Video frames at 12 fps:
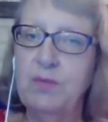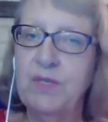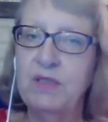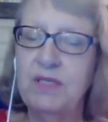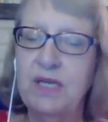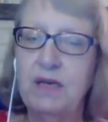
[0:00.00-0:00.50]

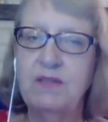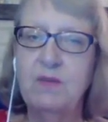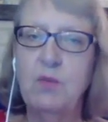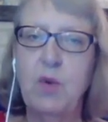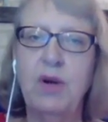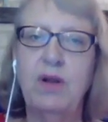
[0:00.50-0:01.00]
that tells
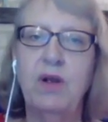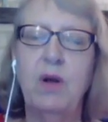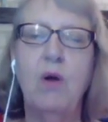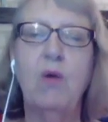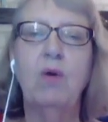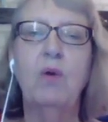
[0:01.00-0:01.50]
them where to
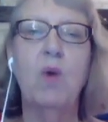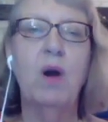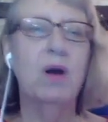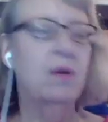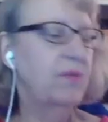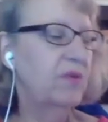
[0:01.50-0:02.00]
go and
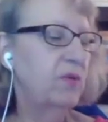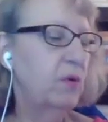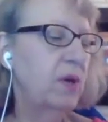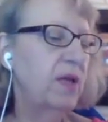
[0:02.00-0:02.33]
walk them through